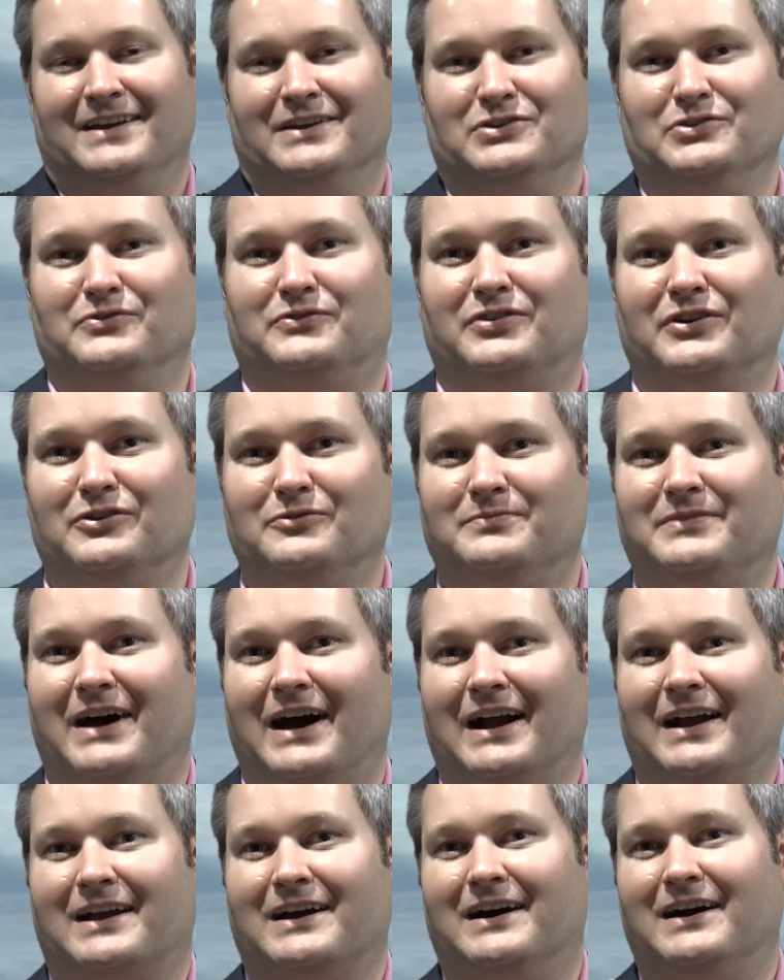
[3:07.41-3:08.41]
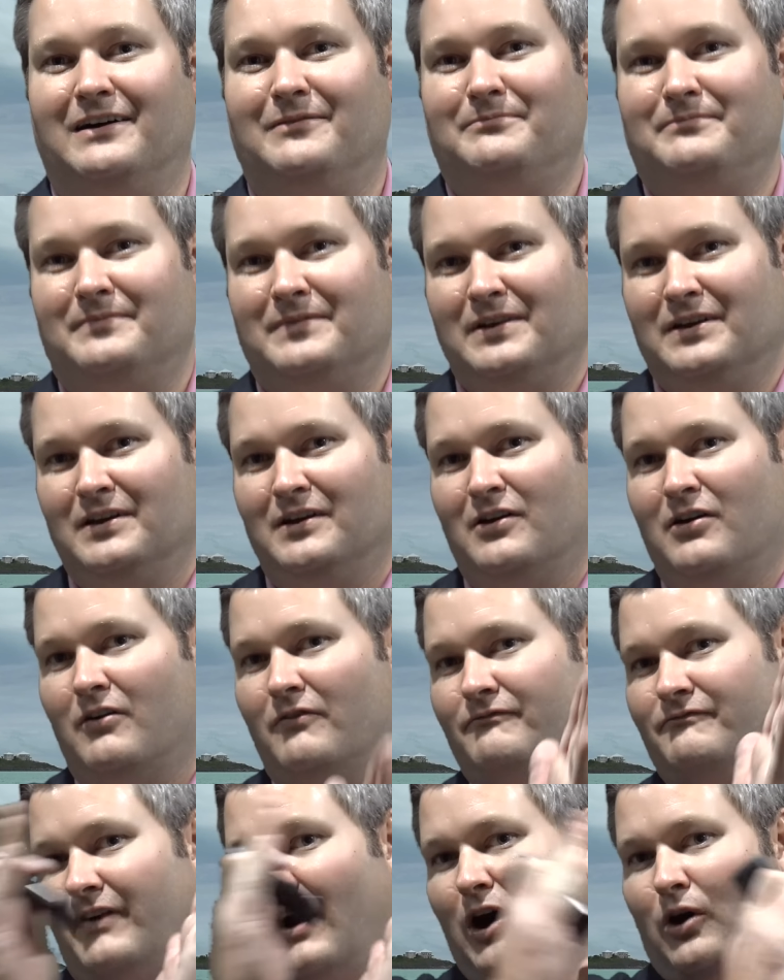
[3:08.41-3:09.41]

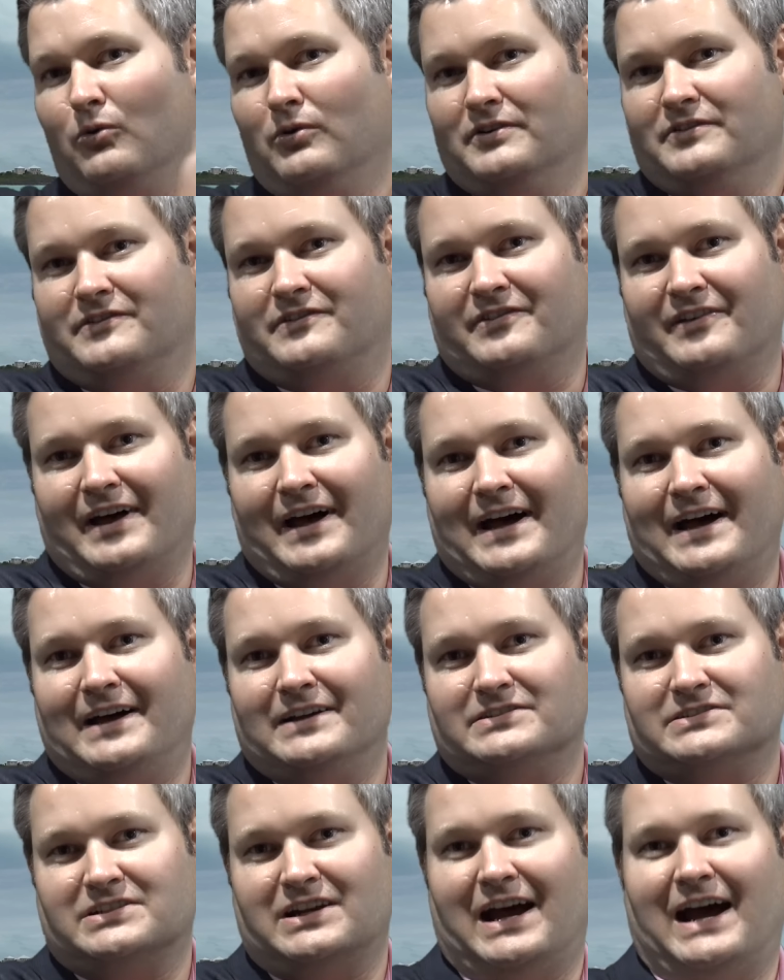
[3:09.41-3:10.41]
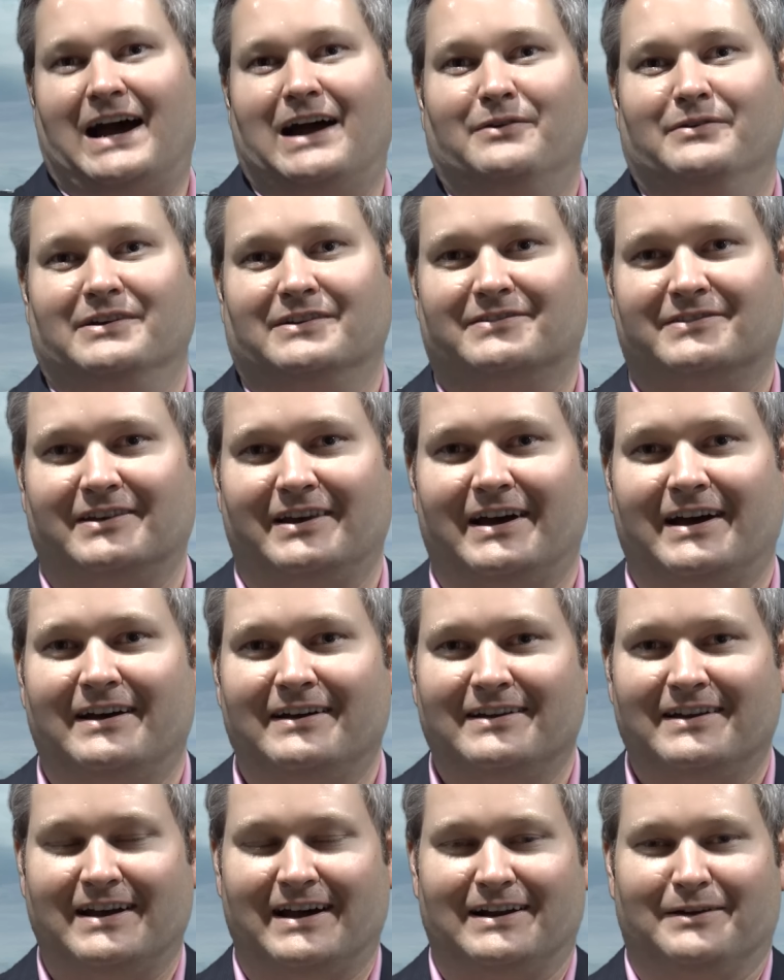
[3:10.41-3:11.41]
youtube.com/IrixGuy.
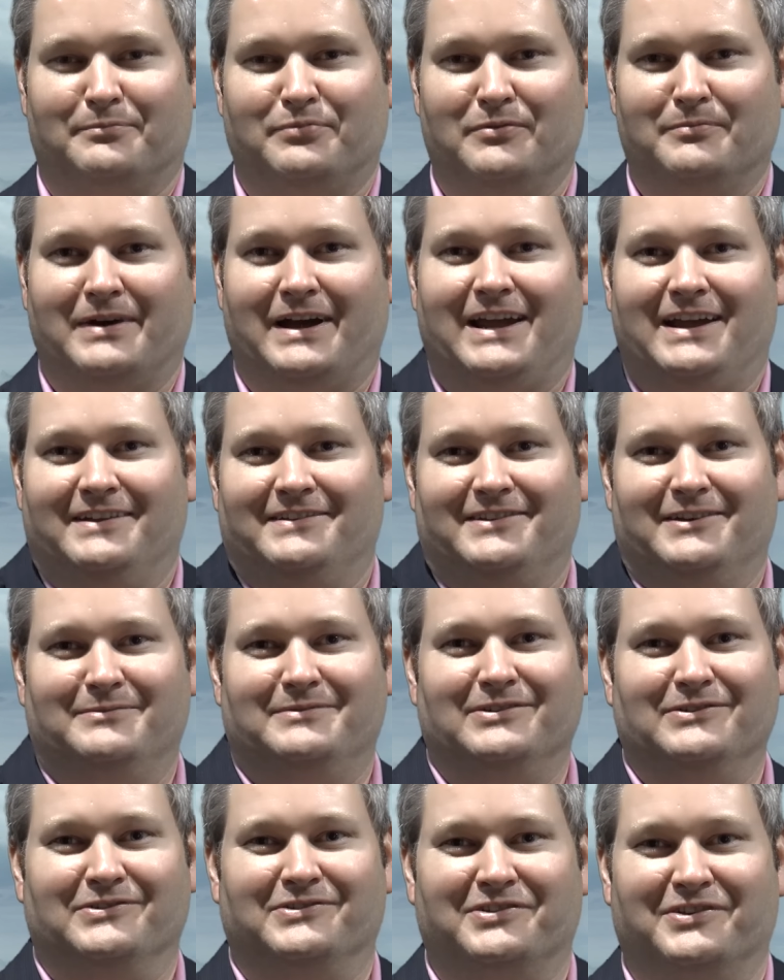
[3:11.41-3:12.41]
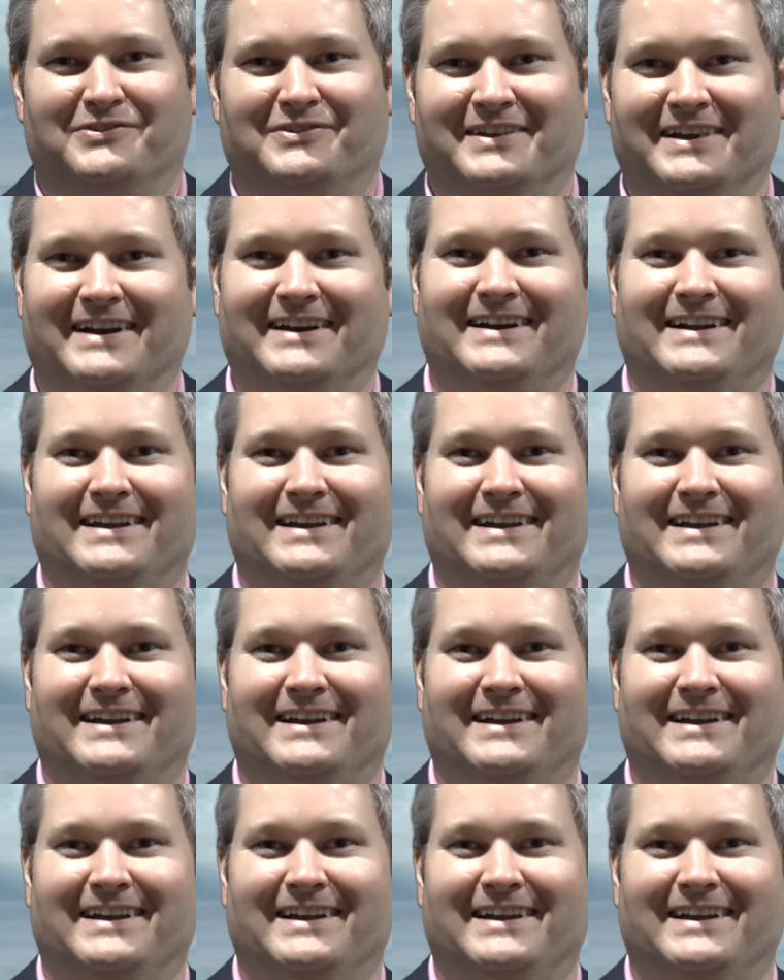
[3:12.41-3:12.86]
Kind of put my hands up too soon there.